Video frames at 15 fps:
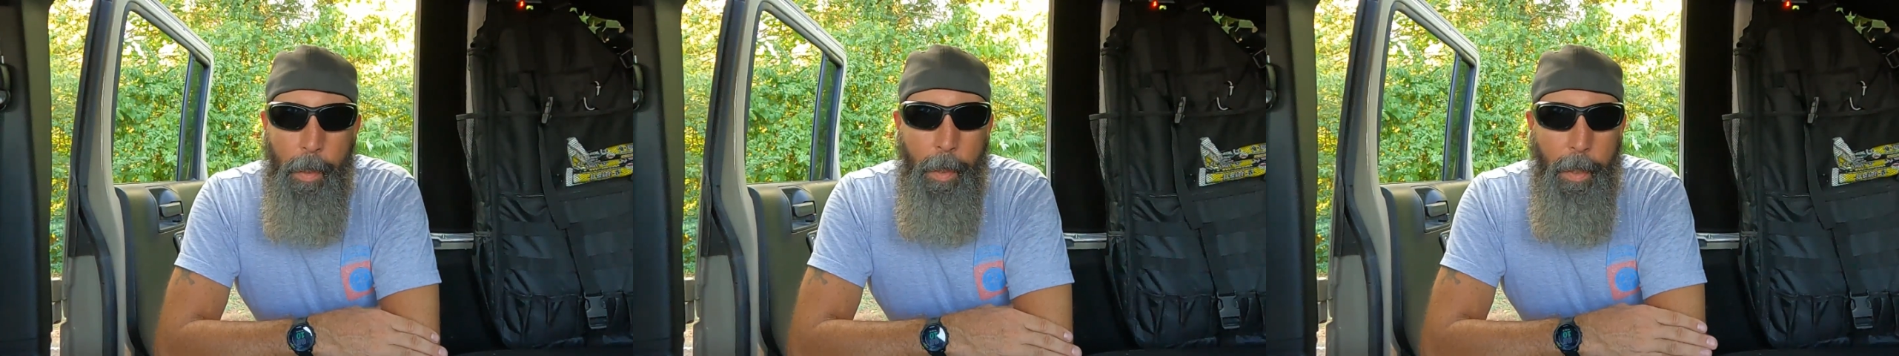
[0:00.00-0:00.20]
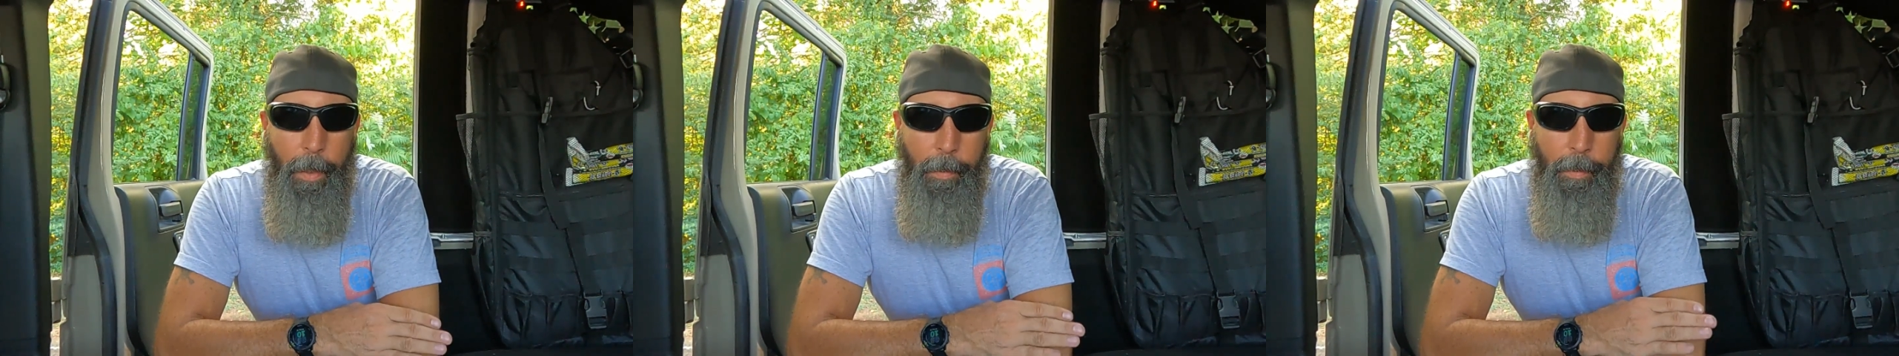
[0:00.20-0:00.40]

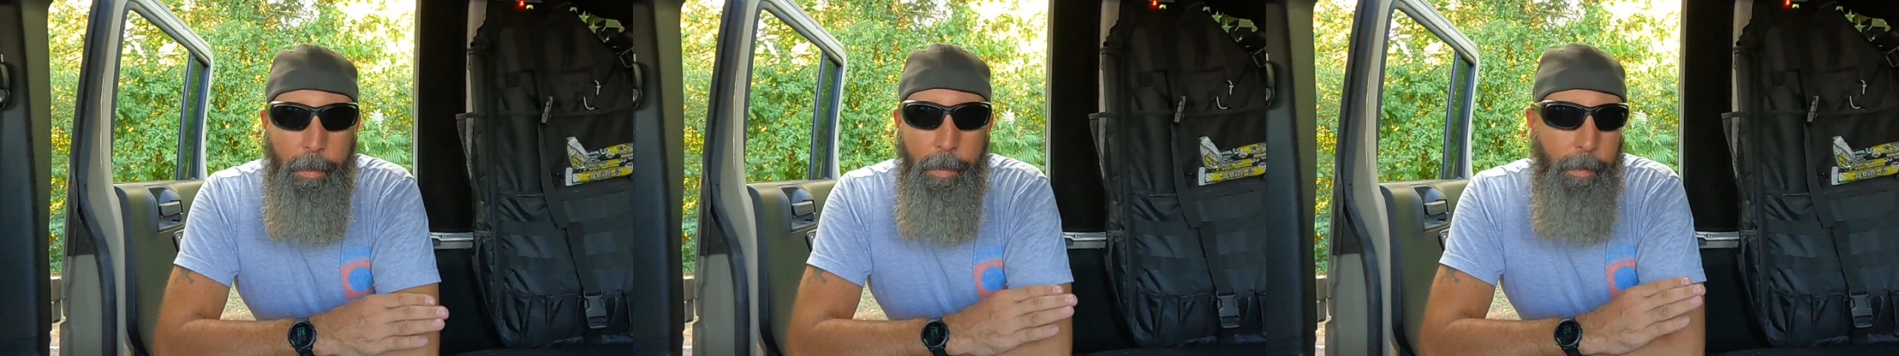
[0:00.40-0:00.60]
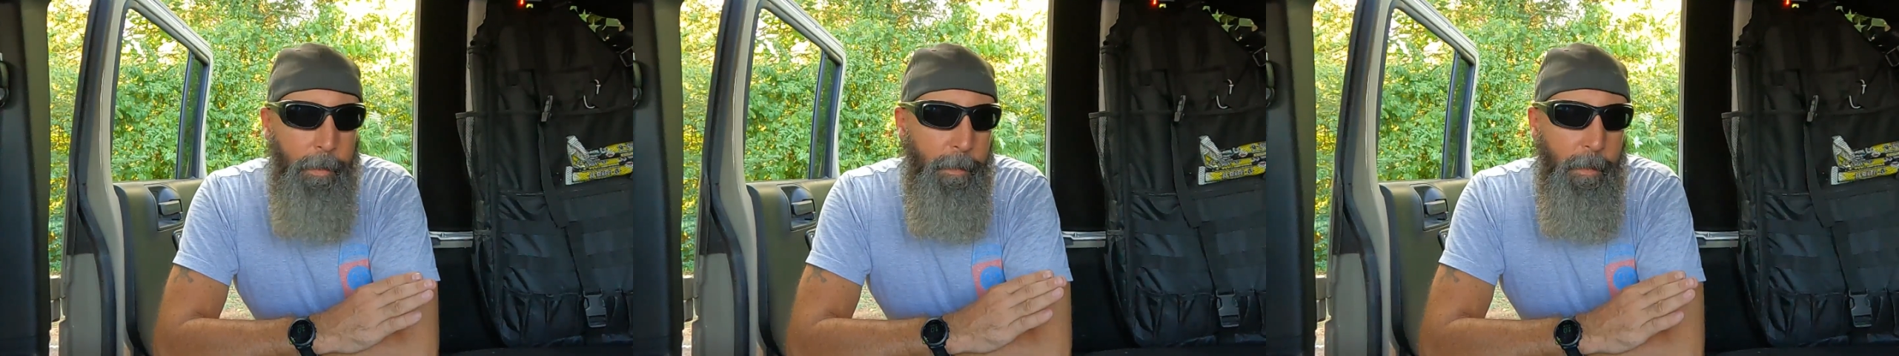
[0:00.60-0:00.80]

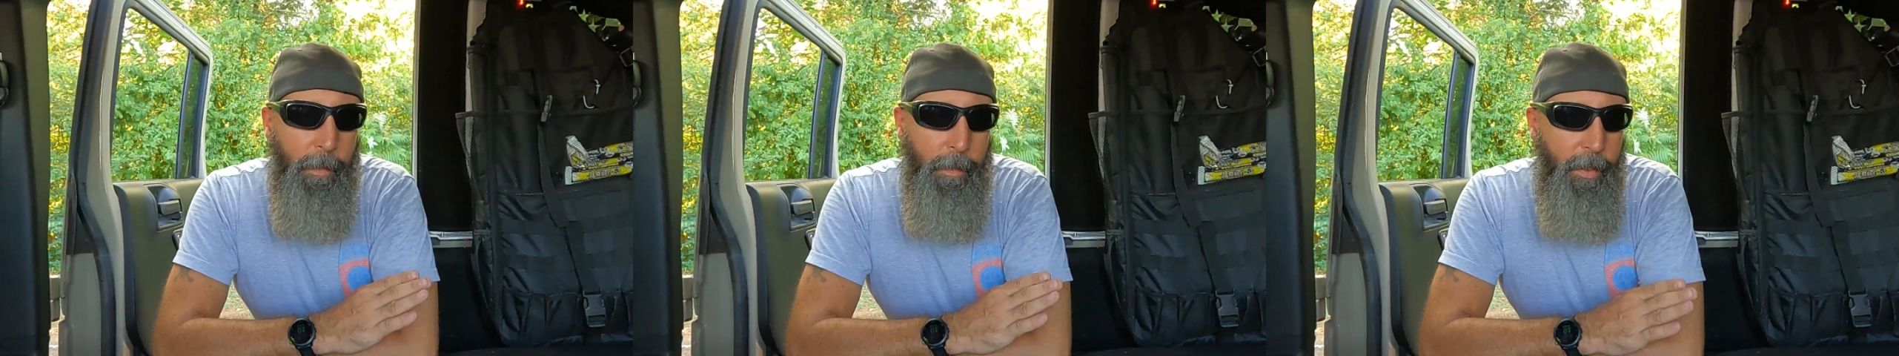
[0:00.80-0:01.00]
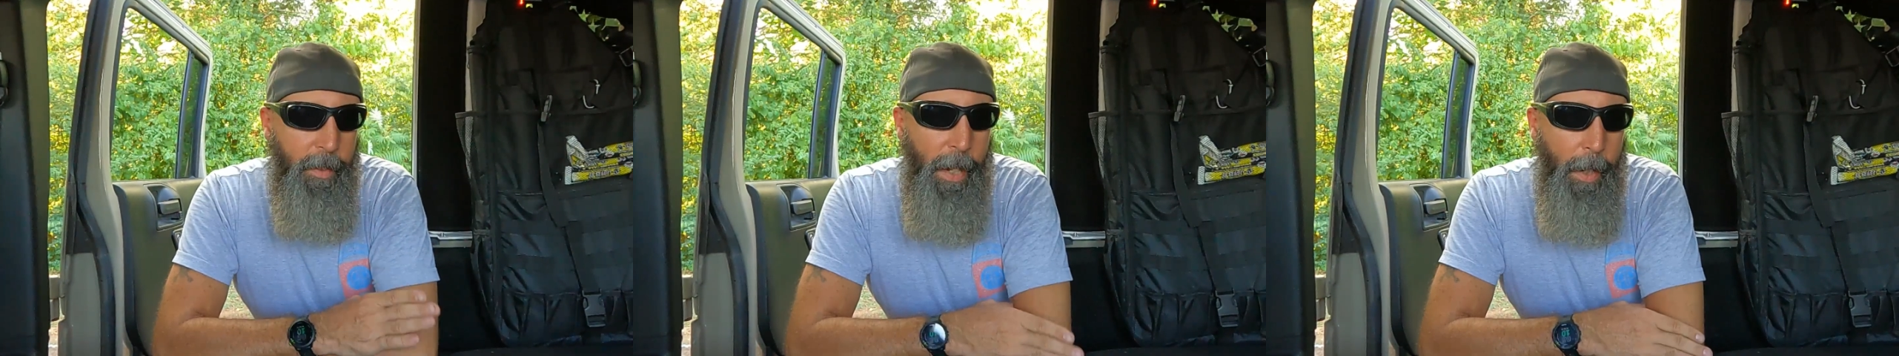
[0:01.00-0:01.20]
This
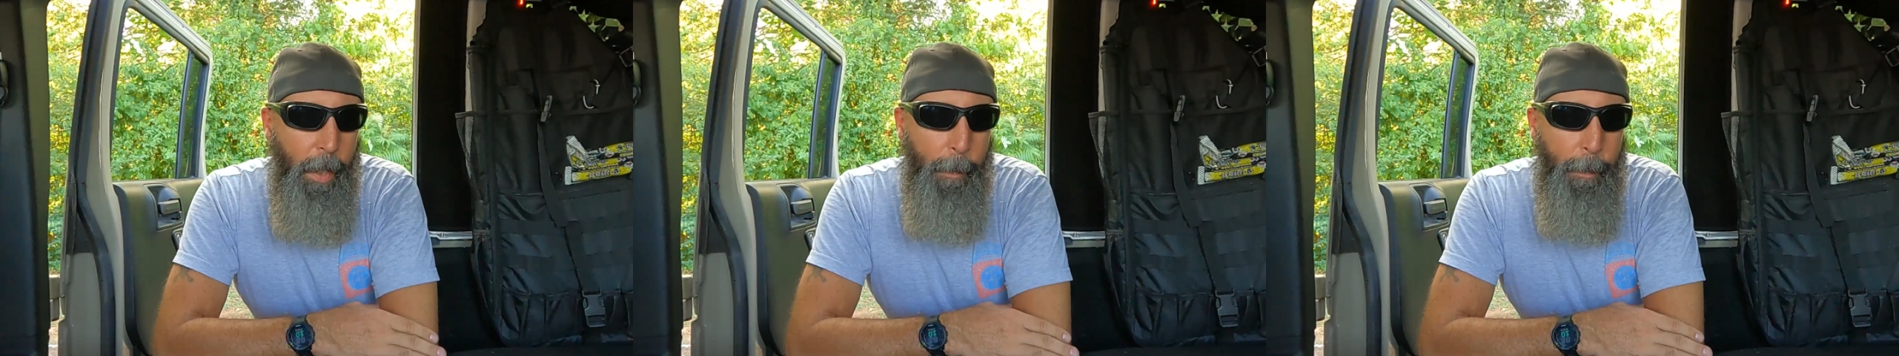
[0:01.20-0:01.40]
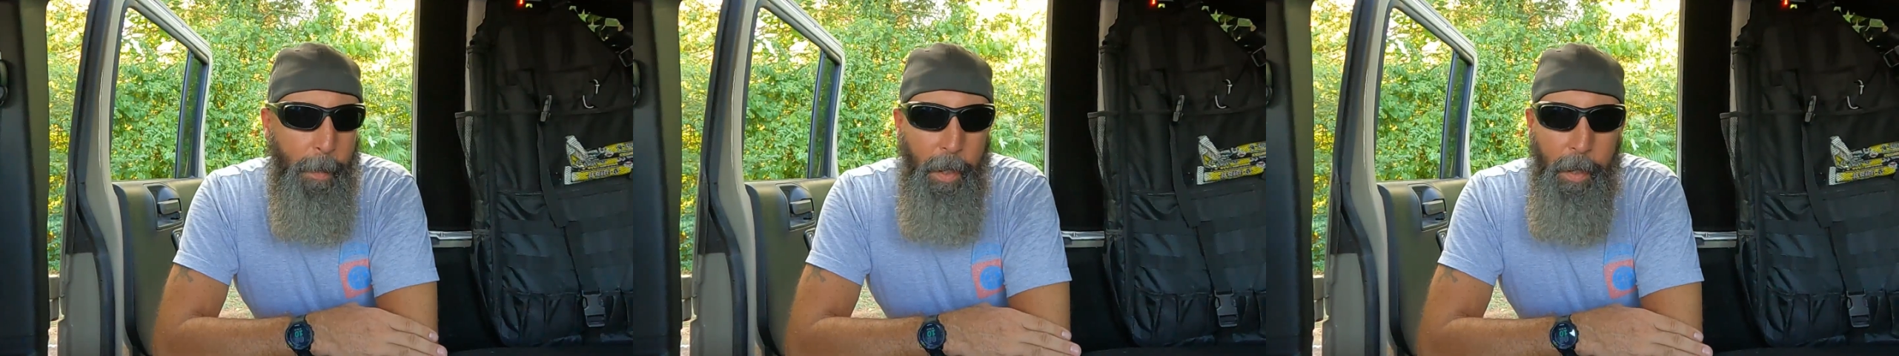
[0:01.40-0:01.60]

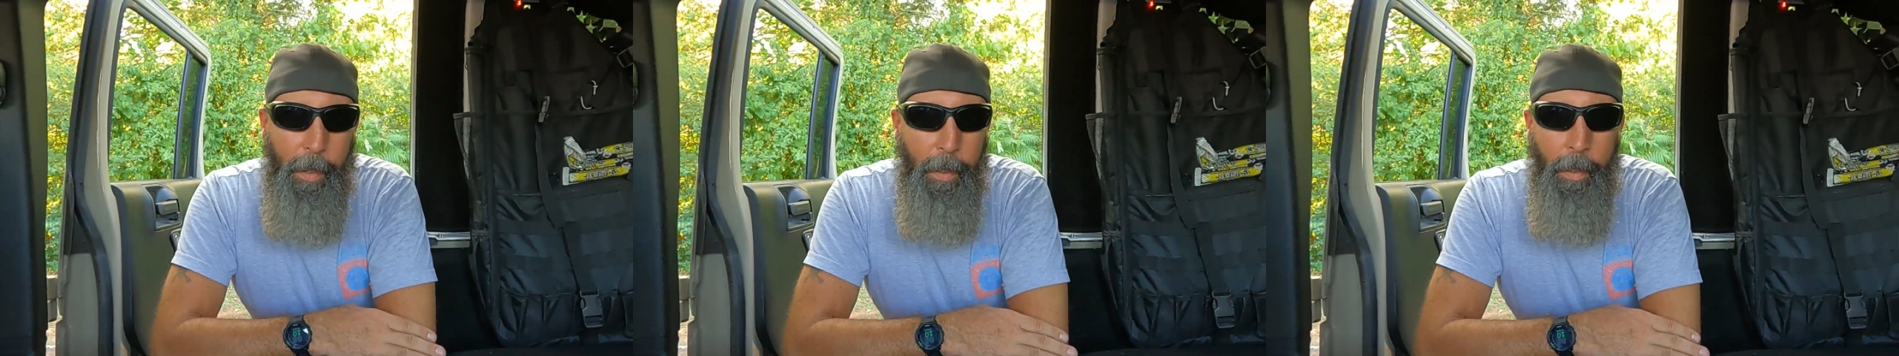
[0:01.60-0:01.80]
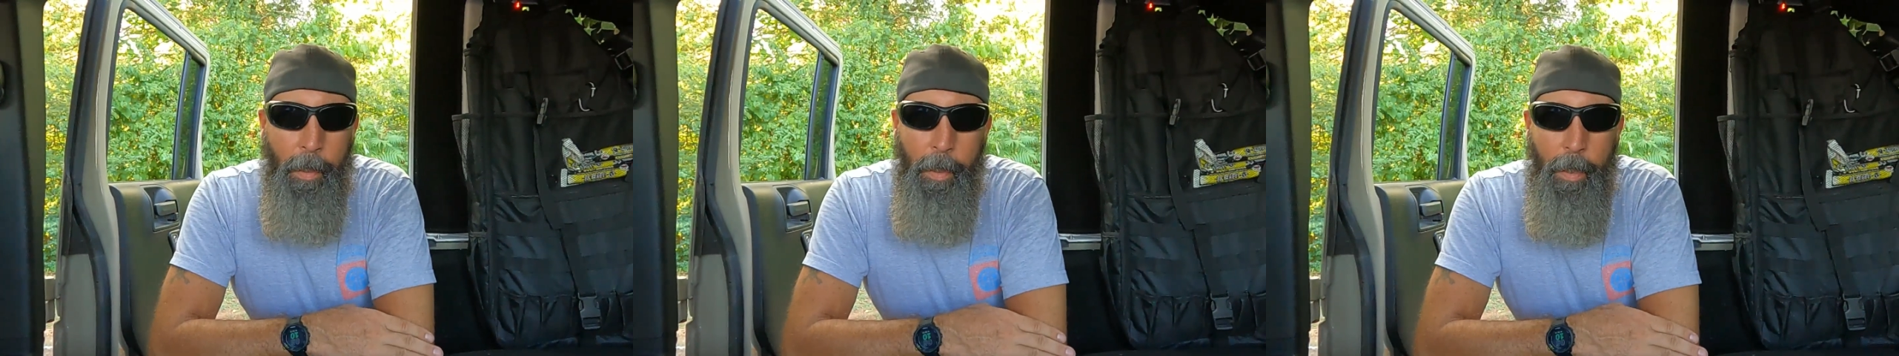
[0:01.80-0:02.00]
setup
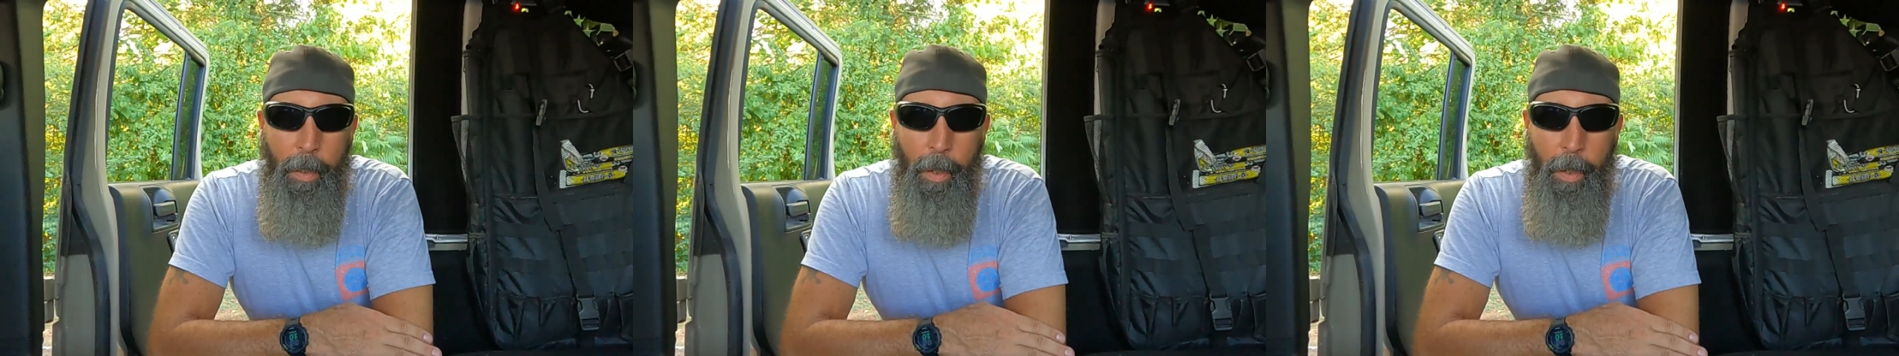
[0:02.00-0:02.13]
here